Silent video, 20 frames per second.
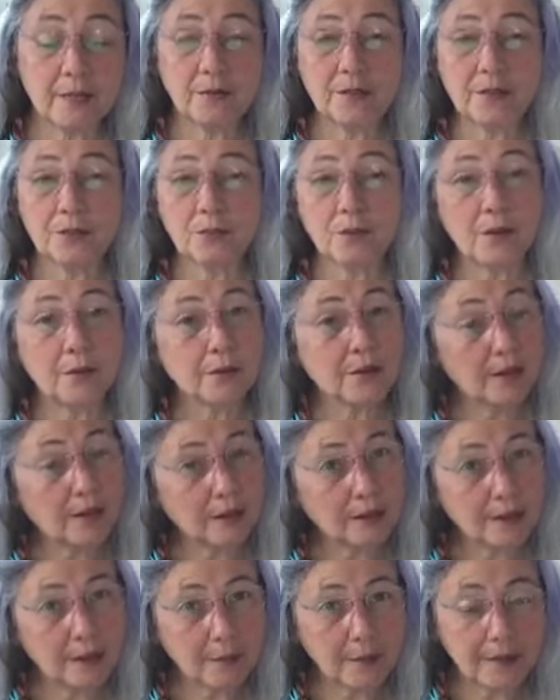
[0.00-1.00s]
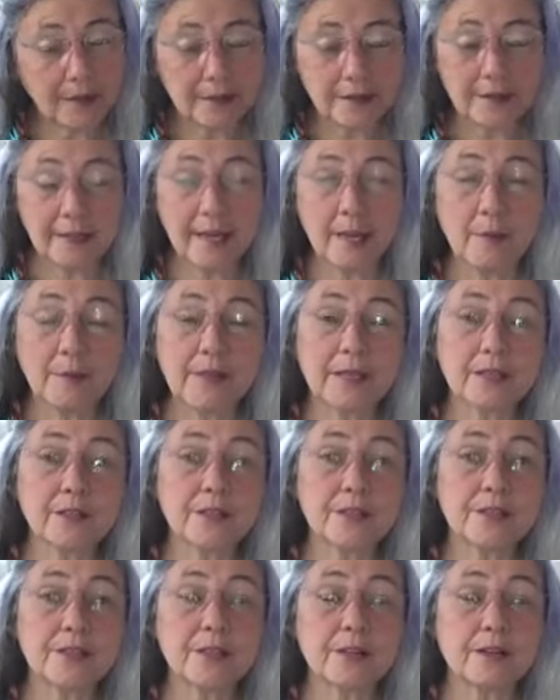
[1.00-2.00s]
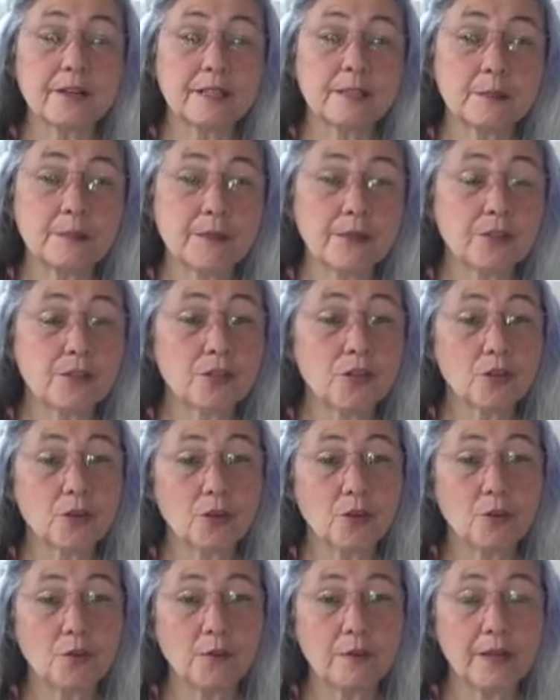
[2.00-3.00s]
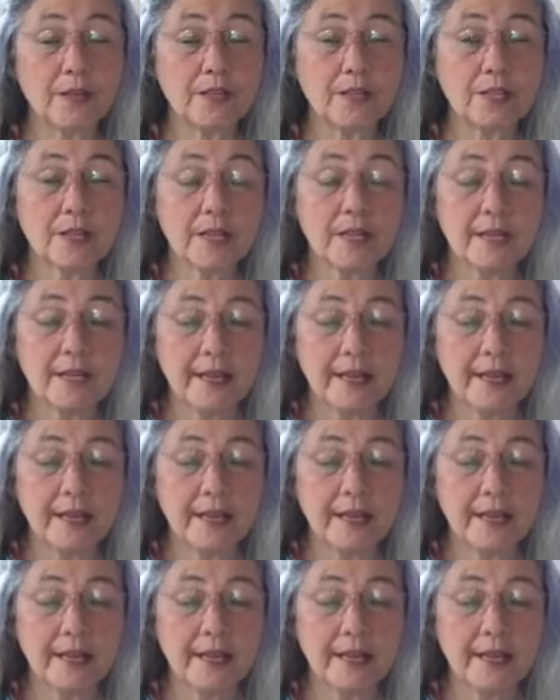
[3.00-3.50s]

which is why we're talking about it now, because there has been so much